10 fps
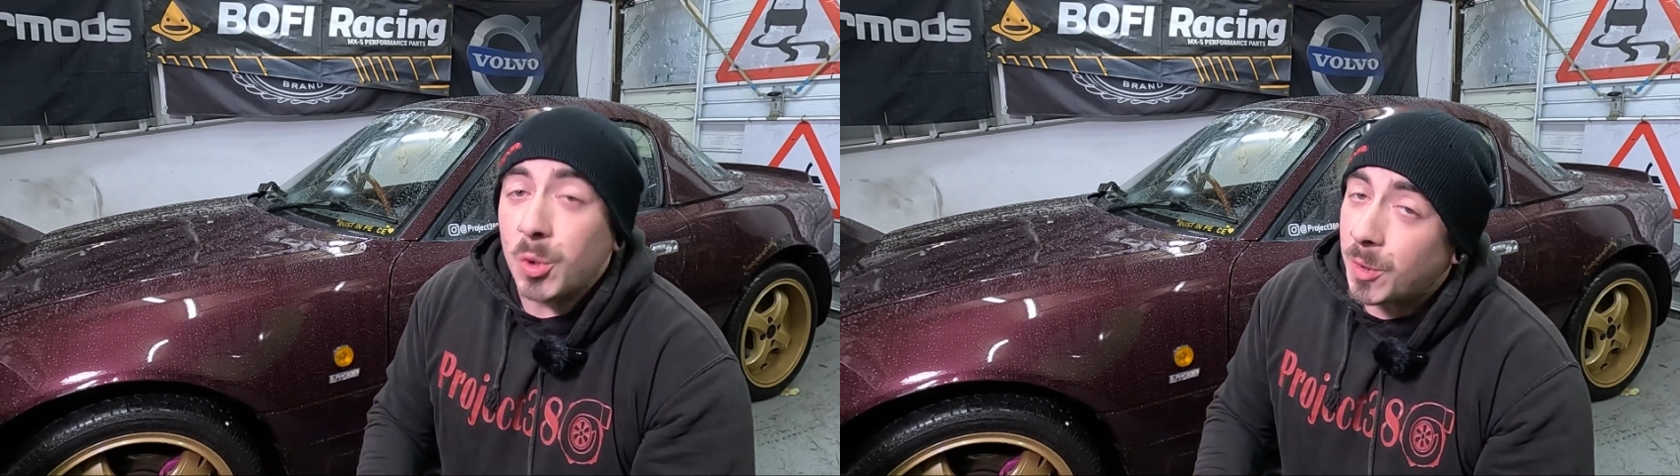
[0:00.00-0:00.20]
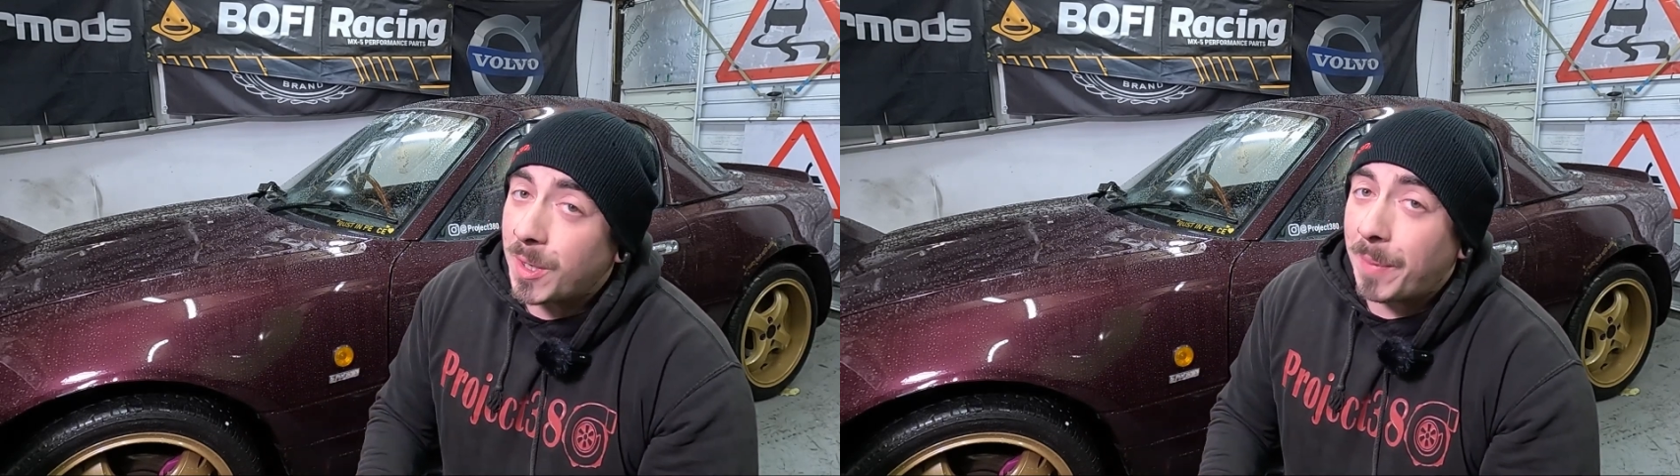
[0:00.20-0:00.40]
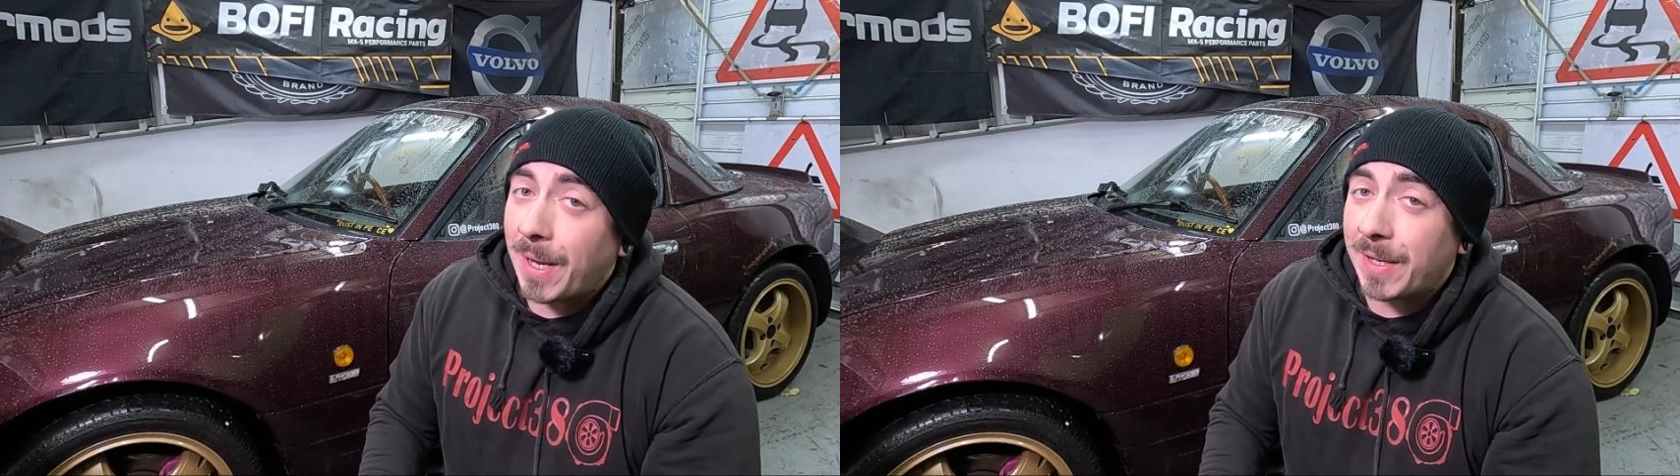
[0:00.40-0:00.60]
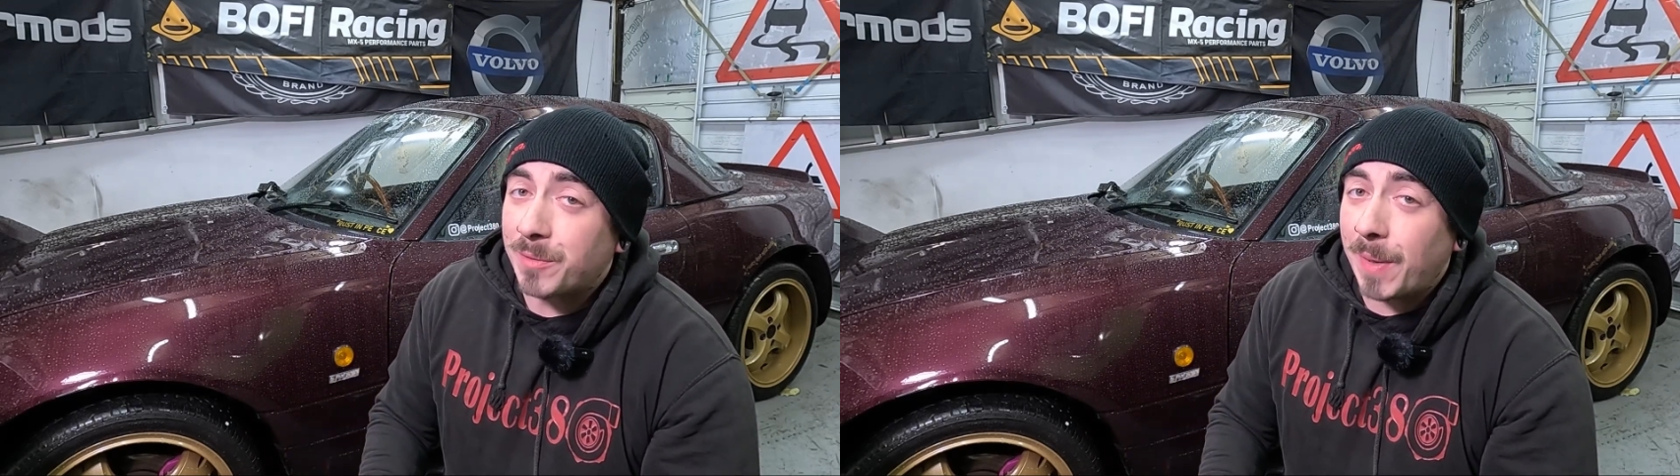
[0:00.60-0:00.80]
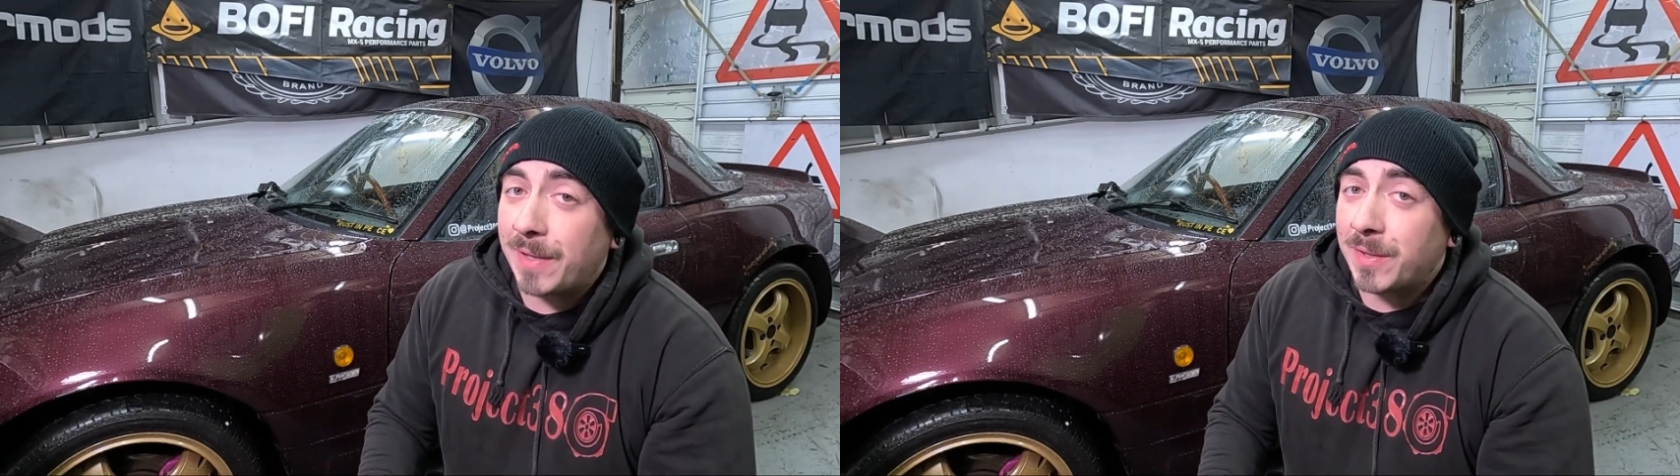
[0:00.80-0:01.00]
Talking about
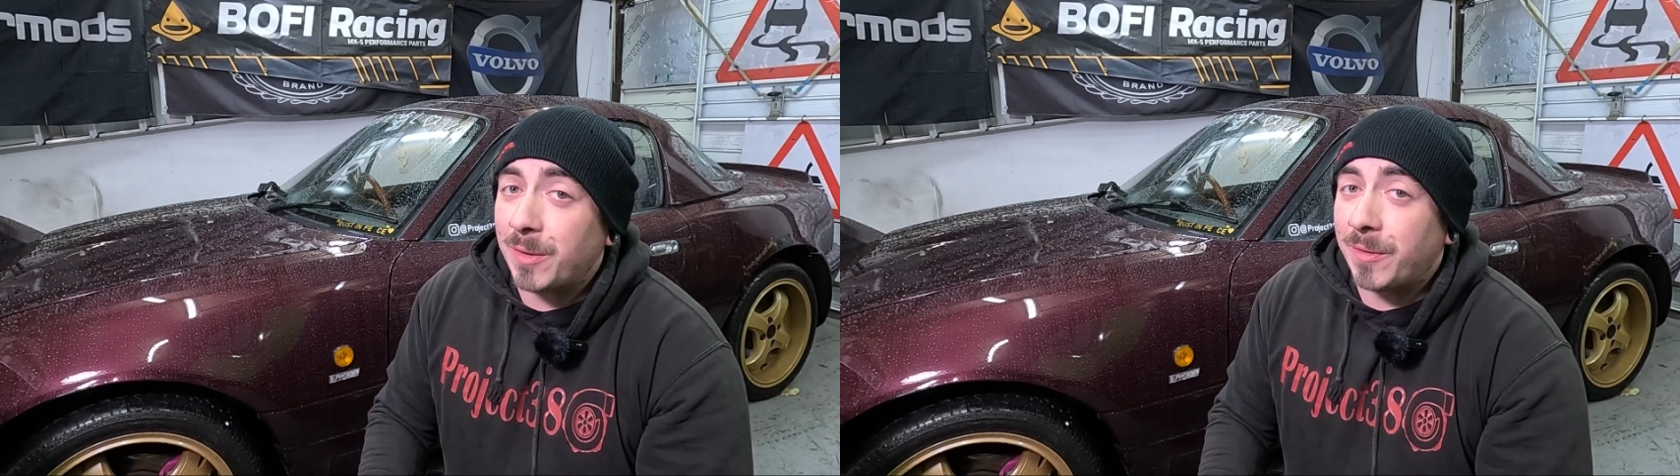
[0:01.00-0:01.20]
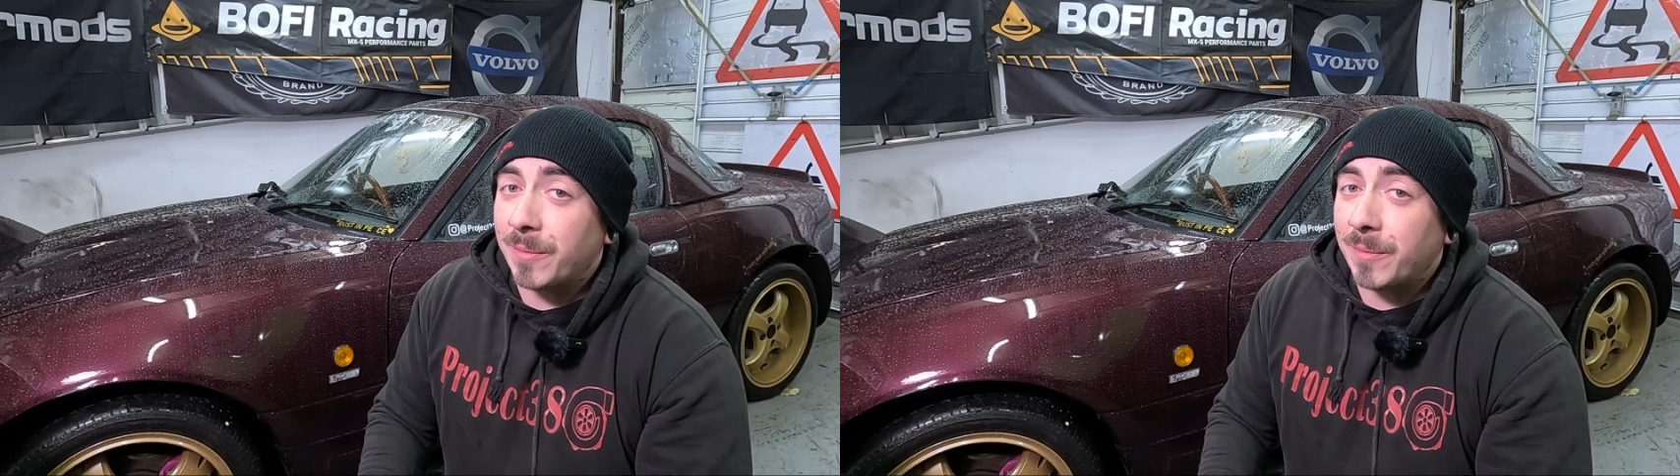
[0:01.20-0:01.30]
expensive,